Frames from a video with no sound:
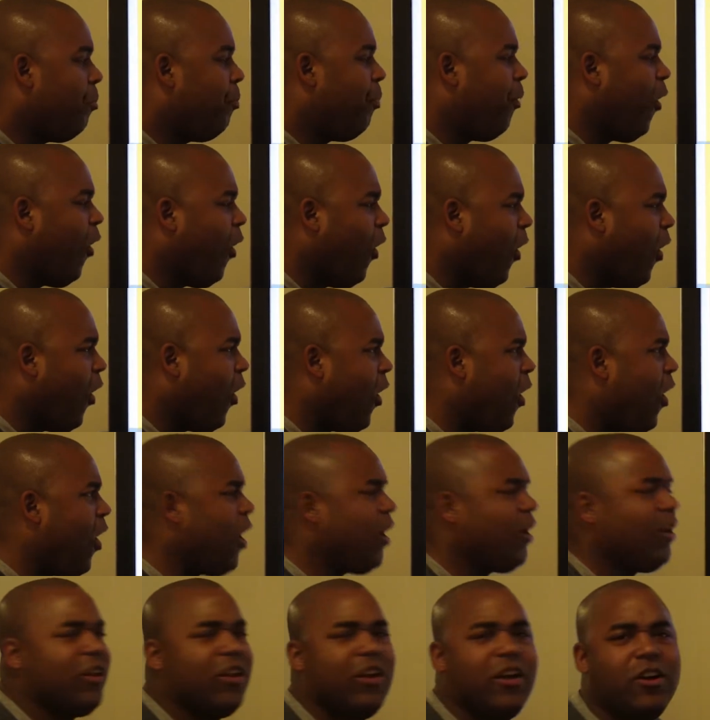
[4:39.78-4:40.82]

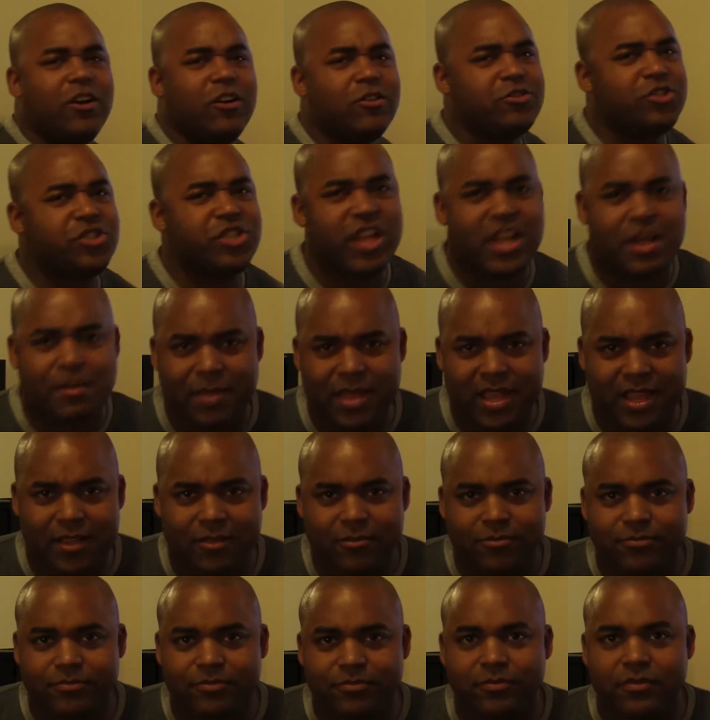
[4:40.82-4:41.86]
Poor Lil Jimmy.
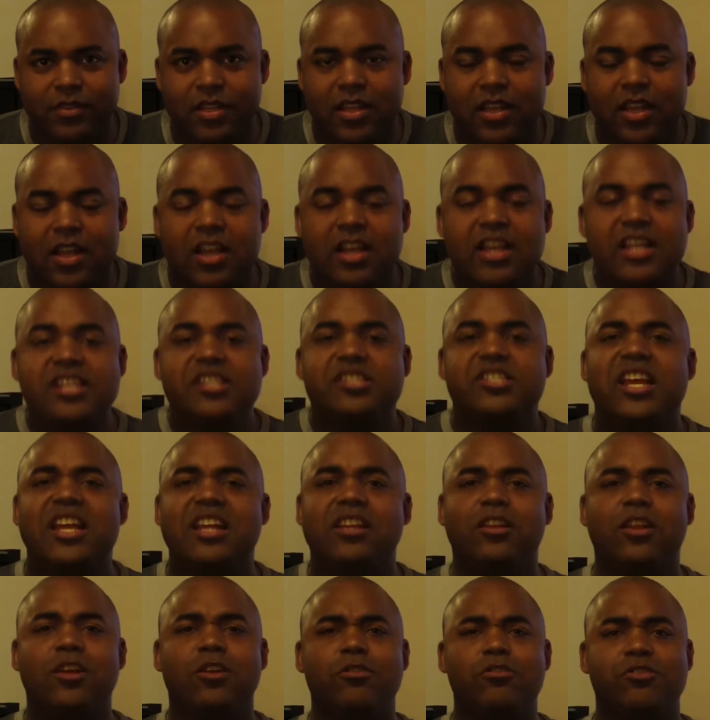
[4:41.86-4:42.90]
See,
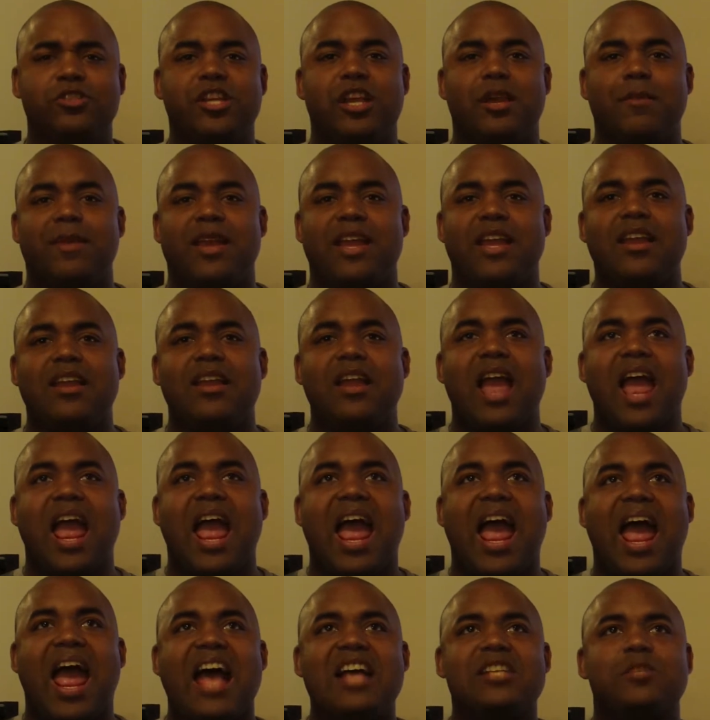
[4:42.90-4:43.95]
Little Jimmy
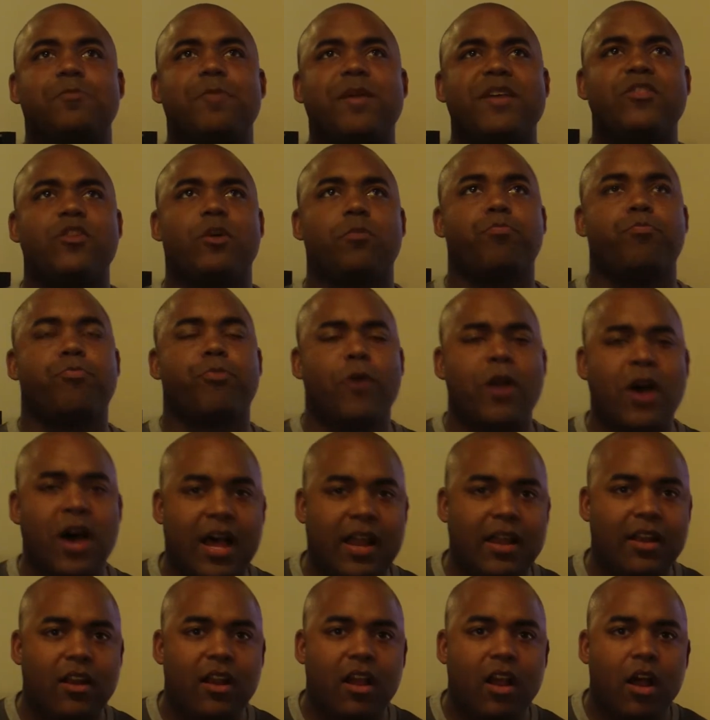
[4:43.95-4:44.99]
has been the
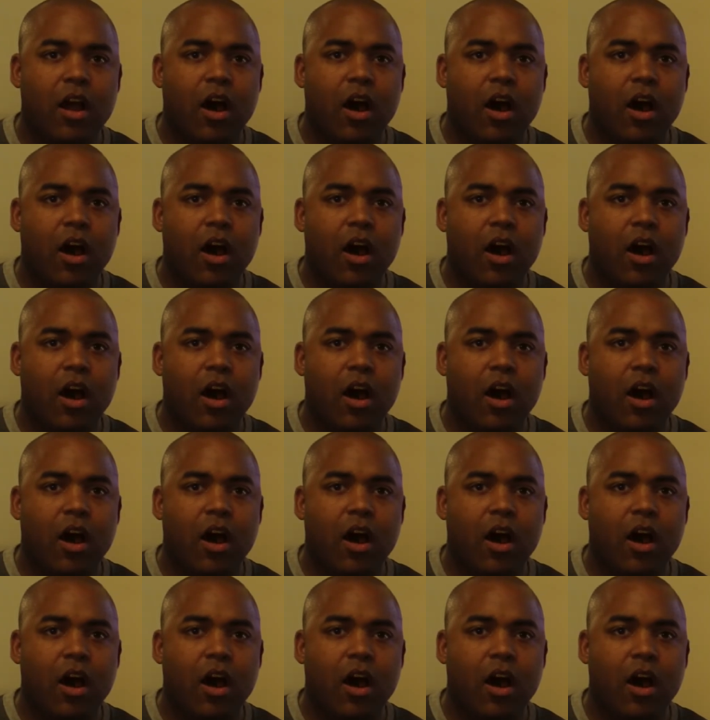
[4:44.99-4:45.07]
brunt